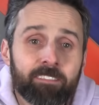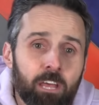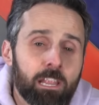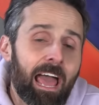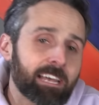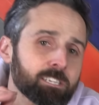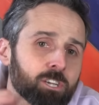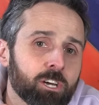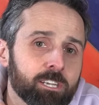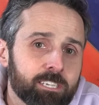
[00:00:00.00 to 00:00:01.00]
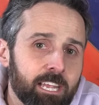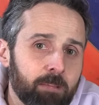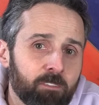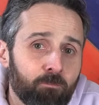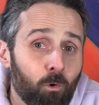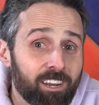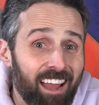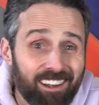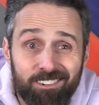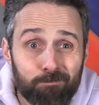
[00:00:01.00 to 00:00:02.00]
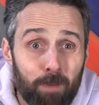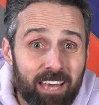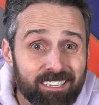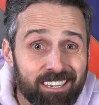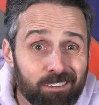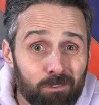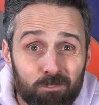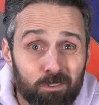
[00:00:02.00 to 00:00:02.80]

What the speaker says: The last good team the 49ers bested was